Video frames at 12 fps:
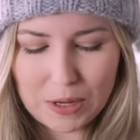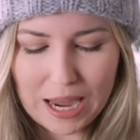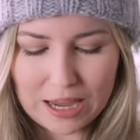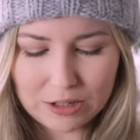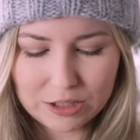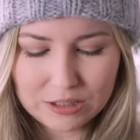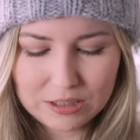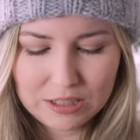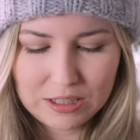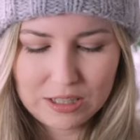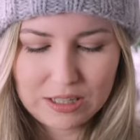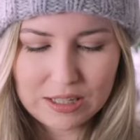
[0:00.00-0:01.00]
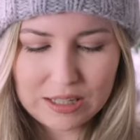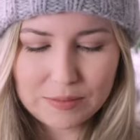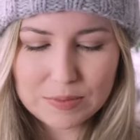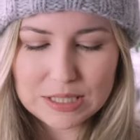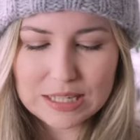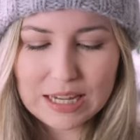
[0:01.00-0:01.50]
pattern
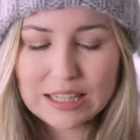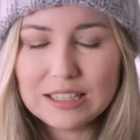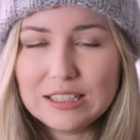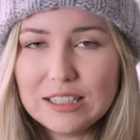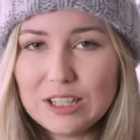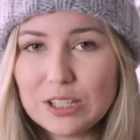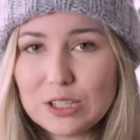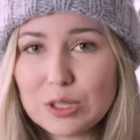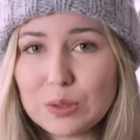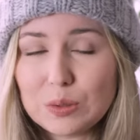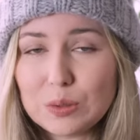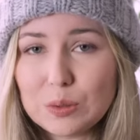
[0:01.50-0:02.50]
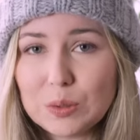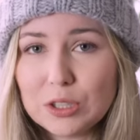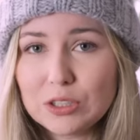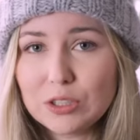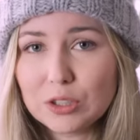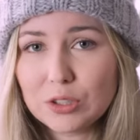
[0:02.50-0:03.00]
um, design to
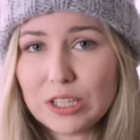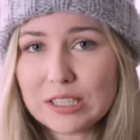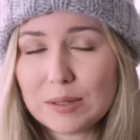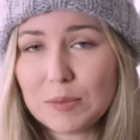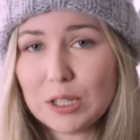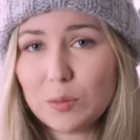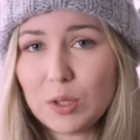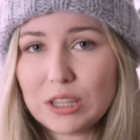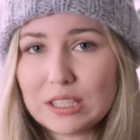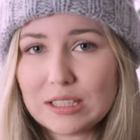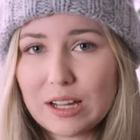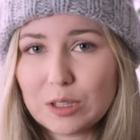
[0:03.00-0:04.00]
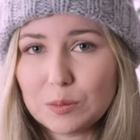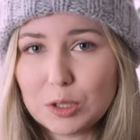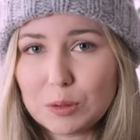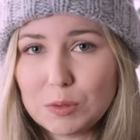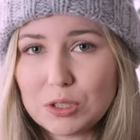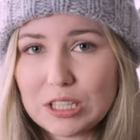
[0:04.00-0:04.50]
create something with this
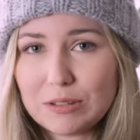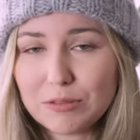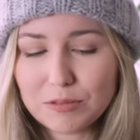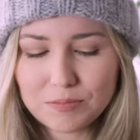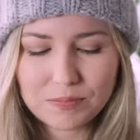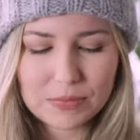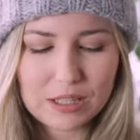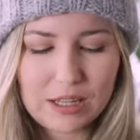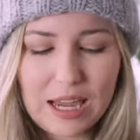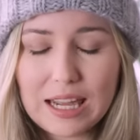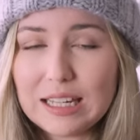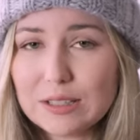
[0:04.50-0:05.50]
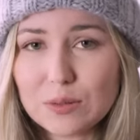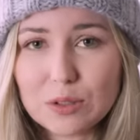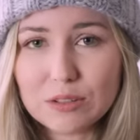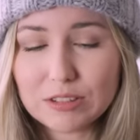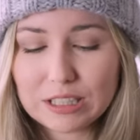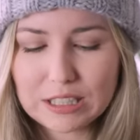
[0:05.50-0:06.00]
colorwork motif. Any sort
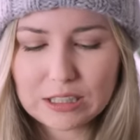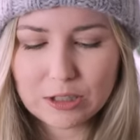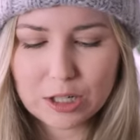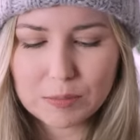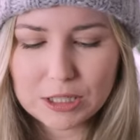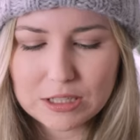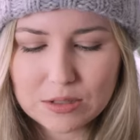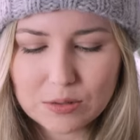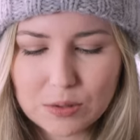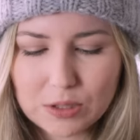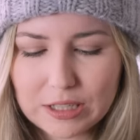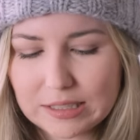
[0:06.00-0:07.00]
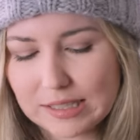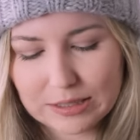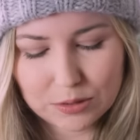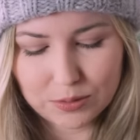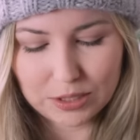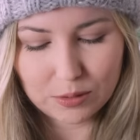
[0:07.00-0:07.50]
of a knitted garment or
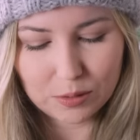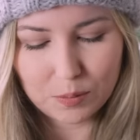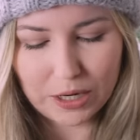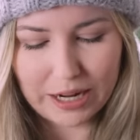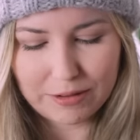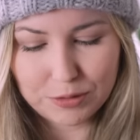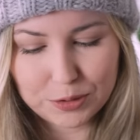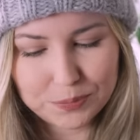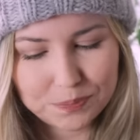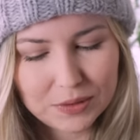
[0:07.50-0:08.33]
accessory or what have you.